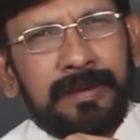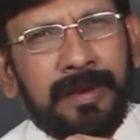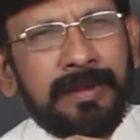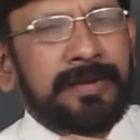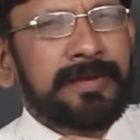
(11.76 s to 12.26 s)

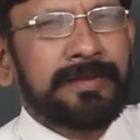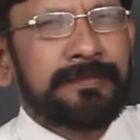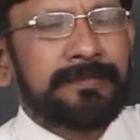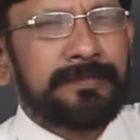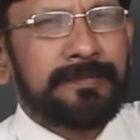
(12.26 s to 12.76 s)
Already
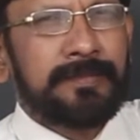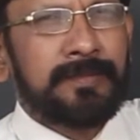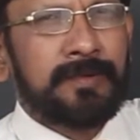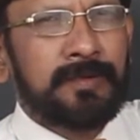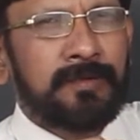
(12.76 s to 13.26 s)

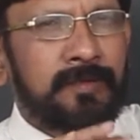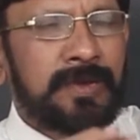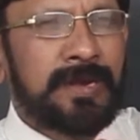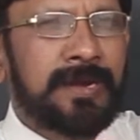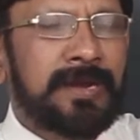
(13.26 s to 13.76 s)

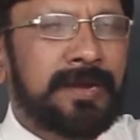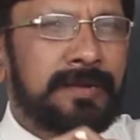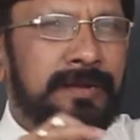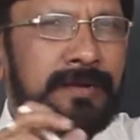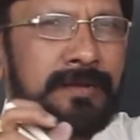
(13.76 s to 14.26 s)
we
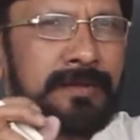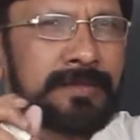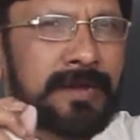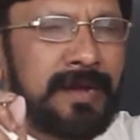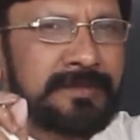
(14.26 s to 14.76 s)
learnt
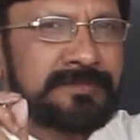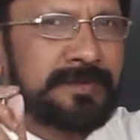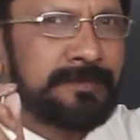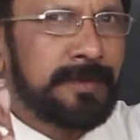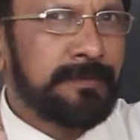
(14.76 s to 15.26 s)
the
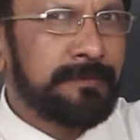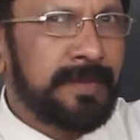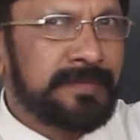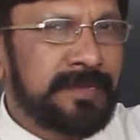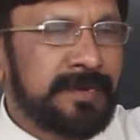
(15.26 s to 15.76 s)
concept
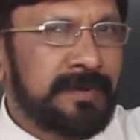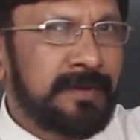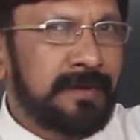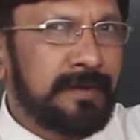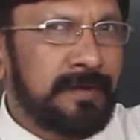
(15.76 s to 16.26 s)
method
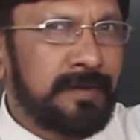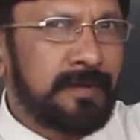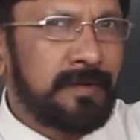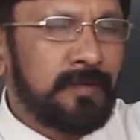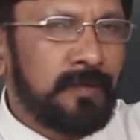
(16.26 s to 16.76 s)

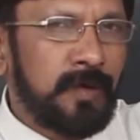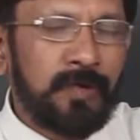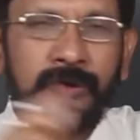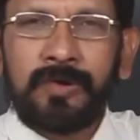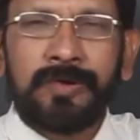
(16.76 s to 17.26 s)

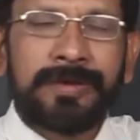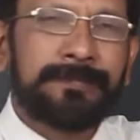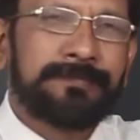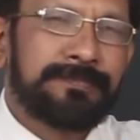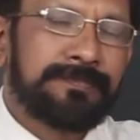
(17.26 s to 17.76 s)
overloading
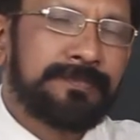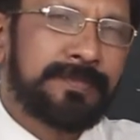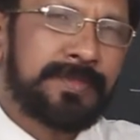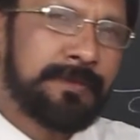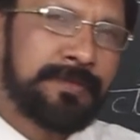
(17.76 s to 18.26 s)

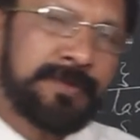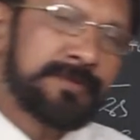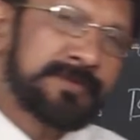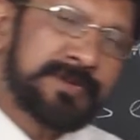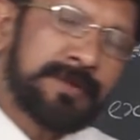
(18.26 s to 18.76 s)
in the
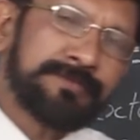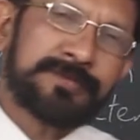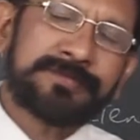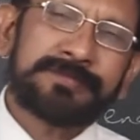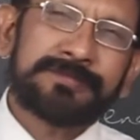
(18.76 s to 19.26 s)
previous chapters.